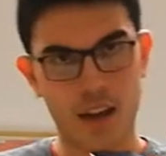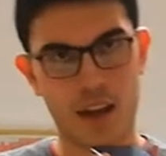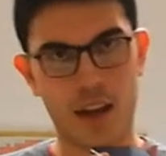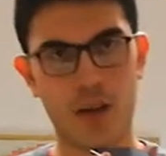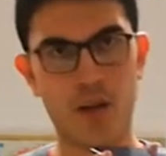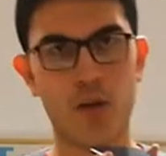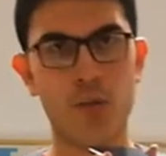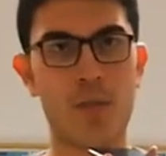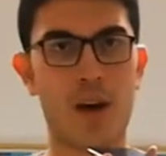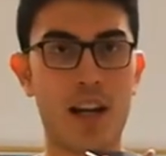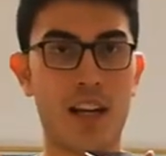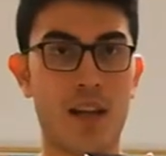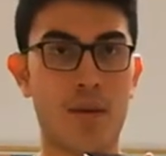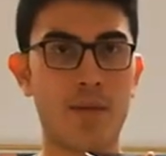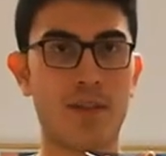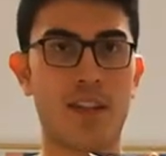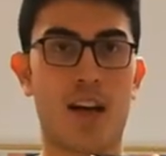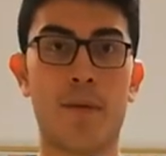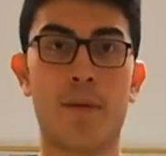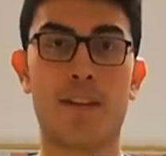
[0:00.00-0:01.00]
Hello, my
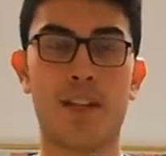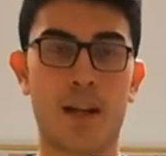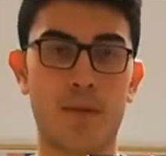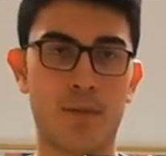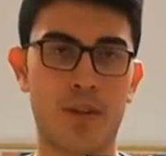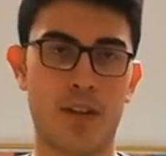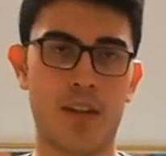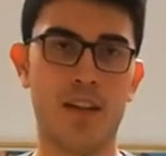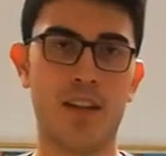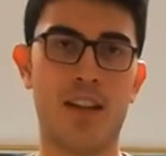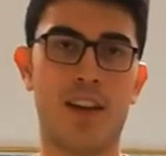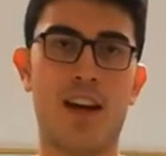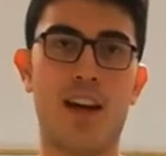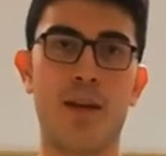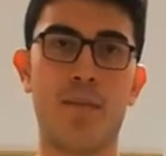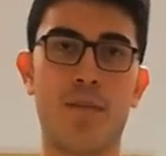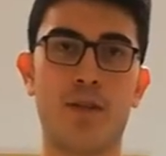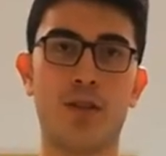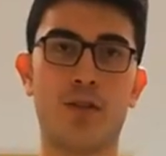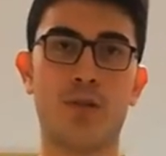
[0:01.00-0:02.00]
name is Ahmet Alptin, and
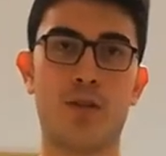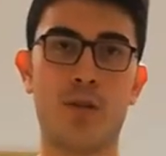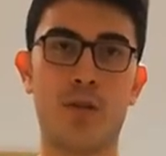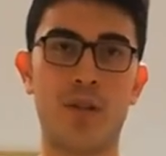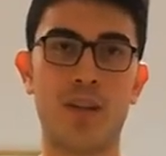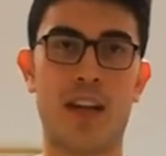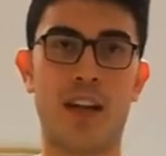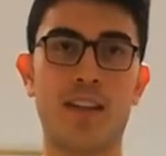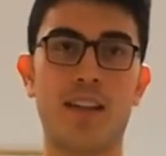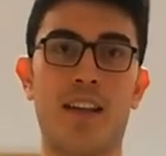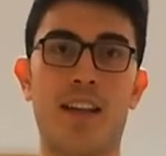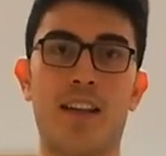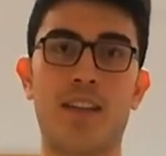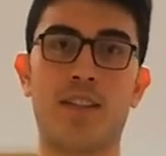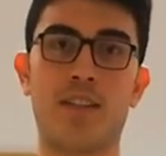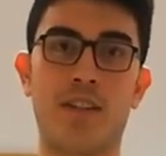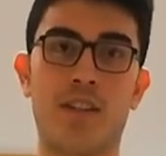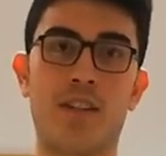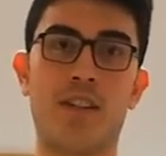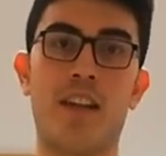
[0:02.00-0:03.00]
I am a student at
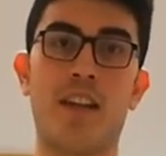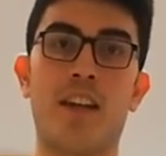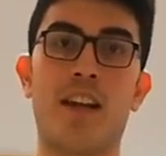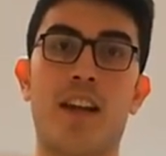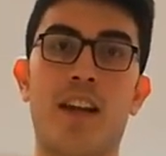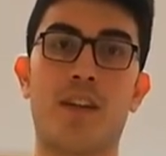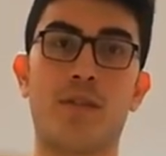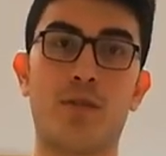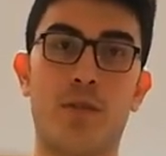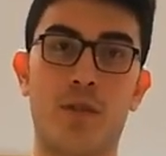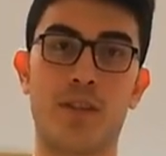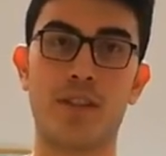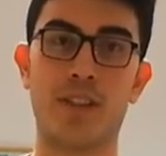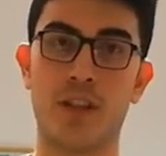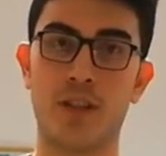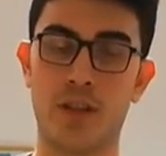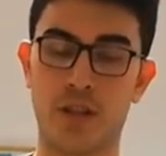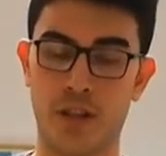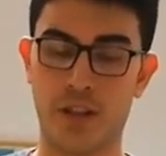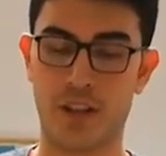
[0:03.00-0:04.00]
Electrical and Electronics
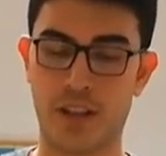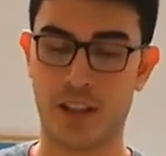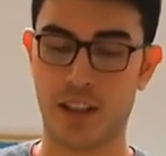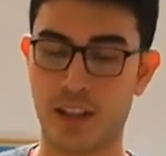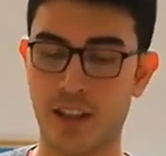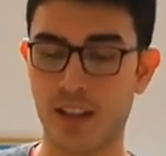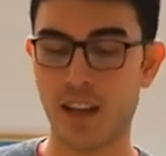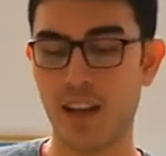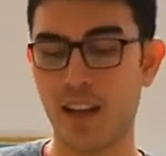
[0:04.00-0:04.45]
Engineering.